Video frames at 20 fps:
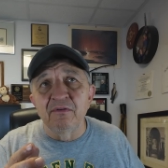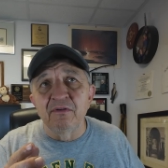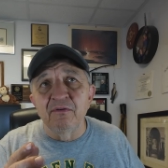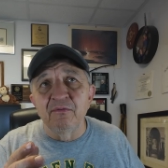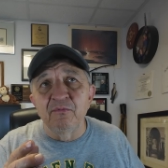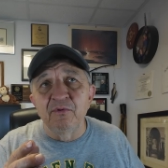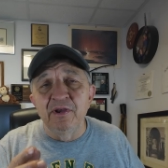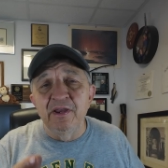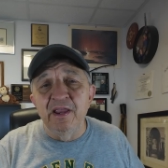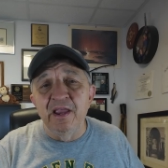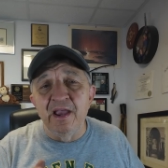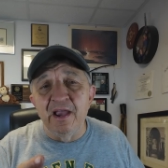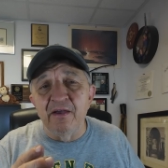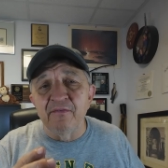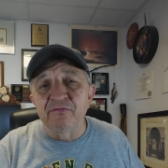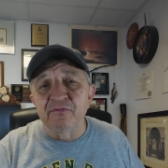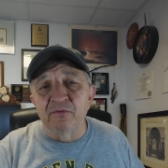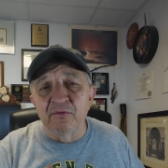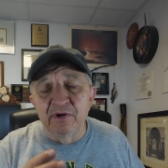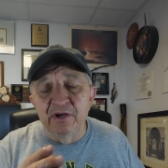we
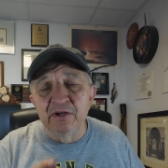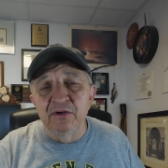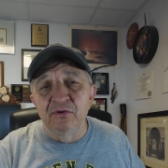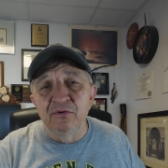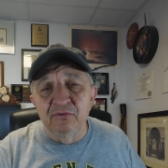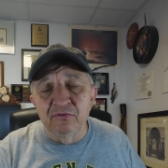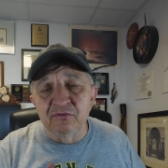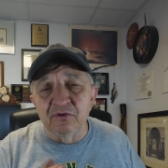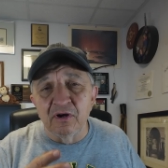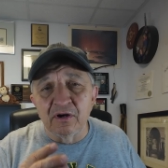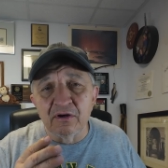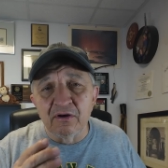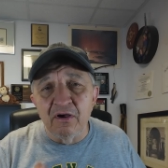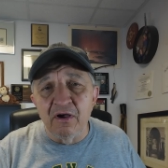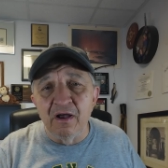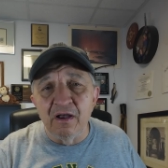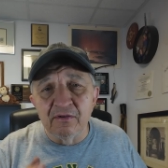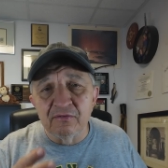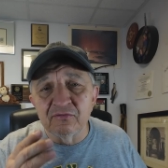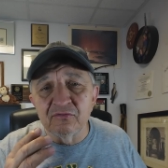have to reduce our
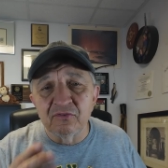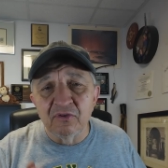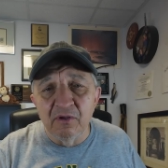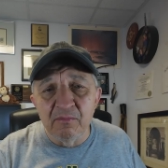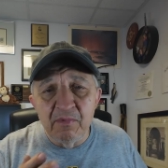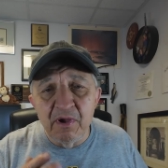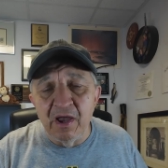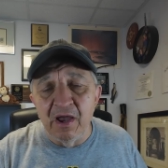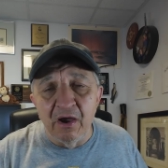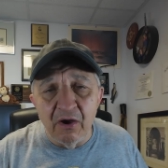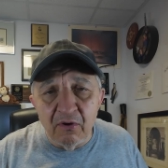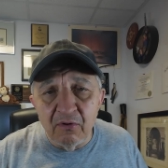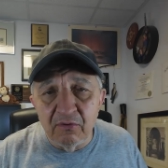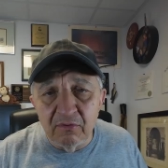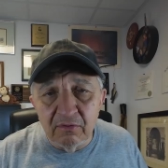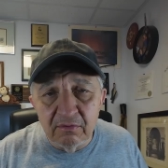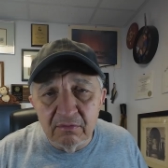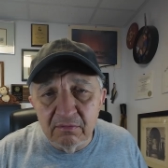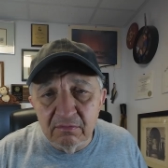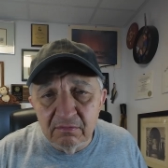costs somehow.
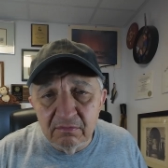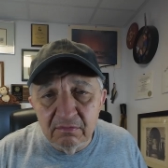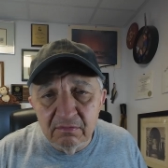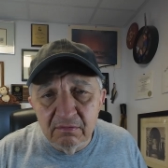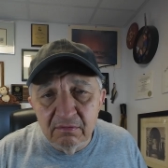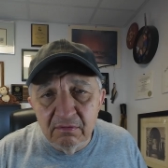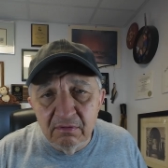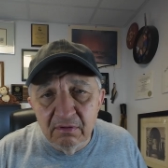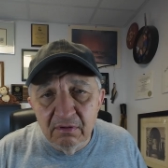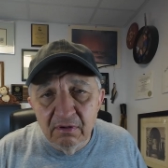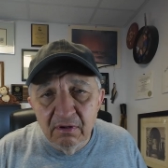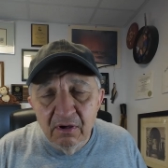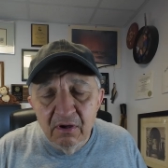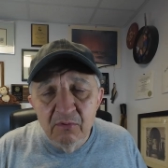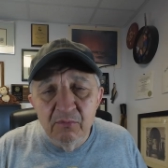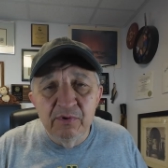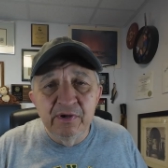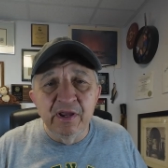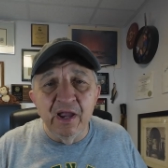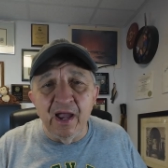
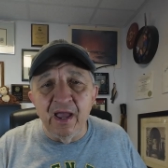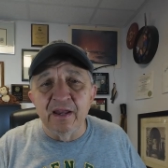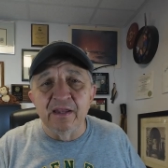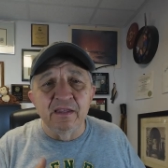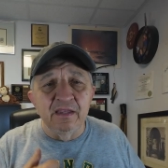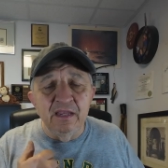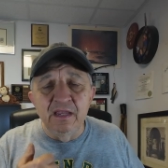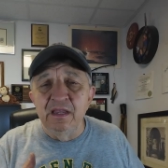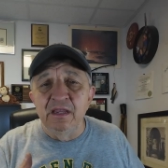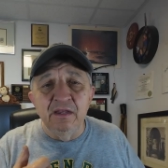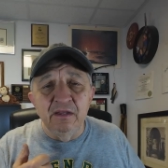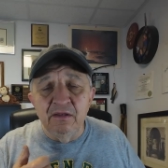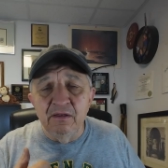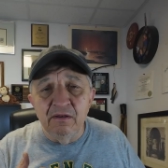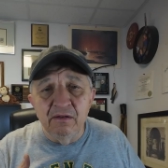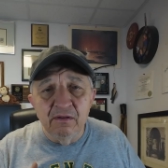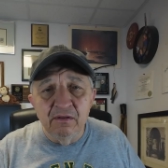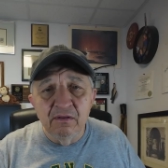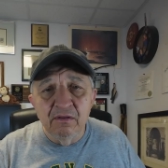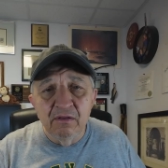We got to eat.
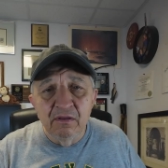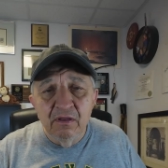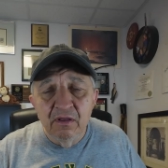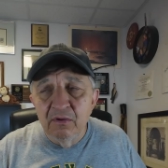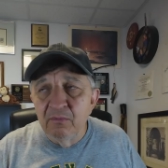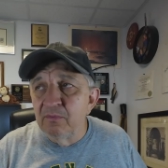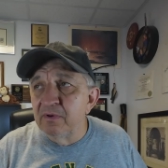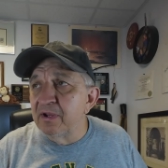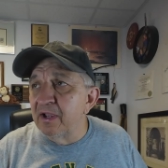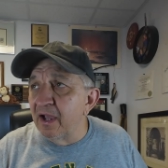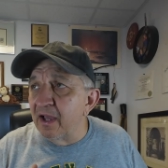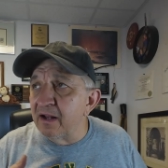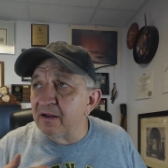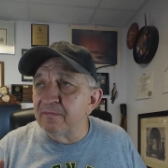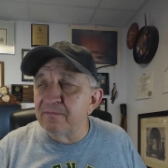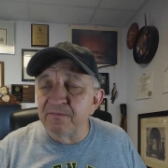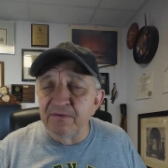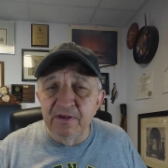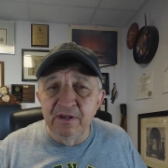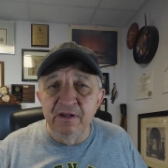We got
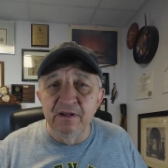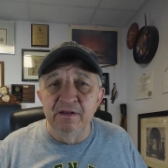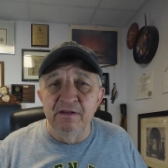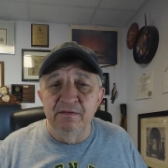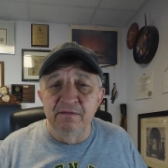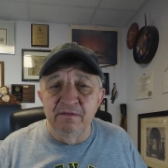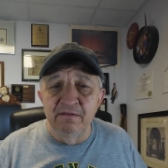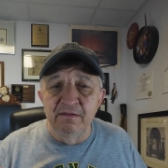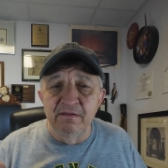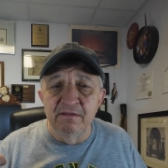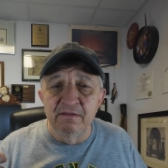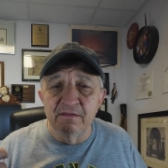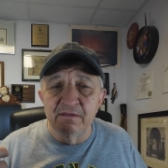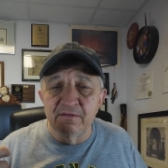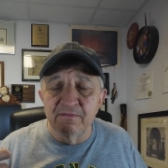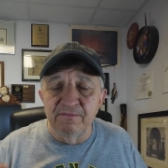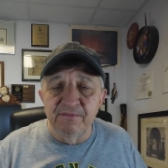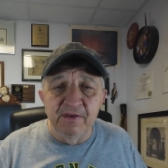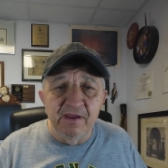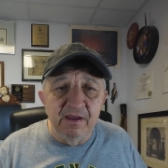to feed
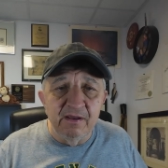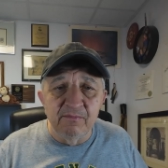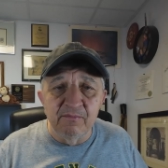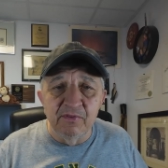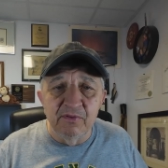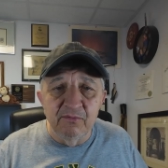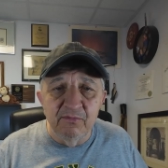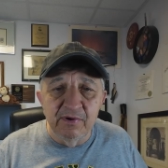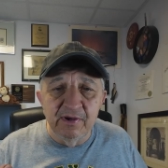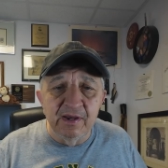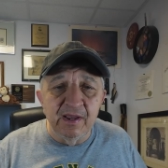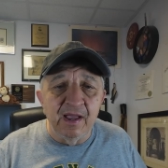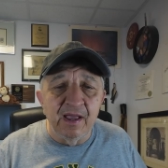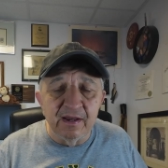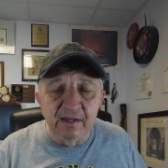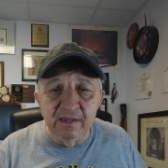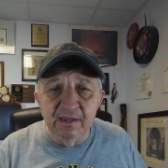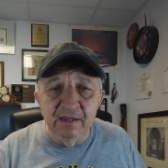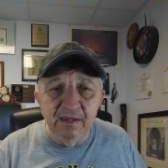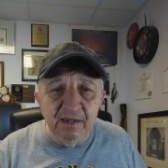the family. We
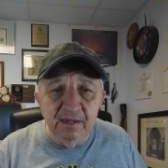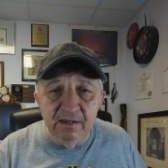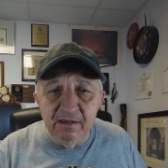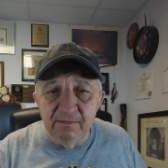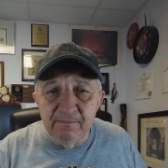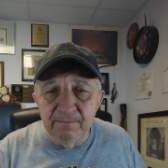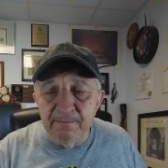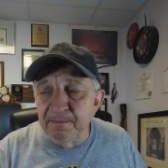got to eat.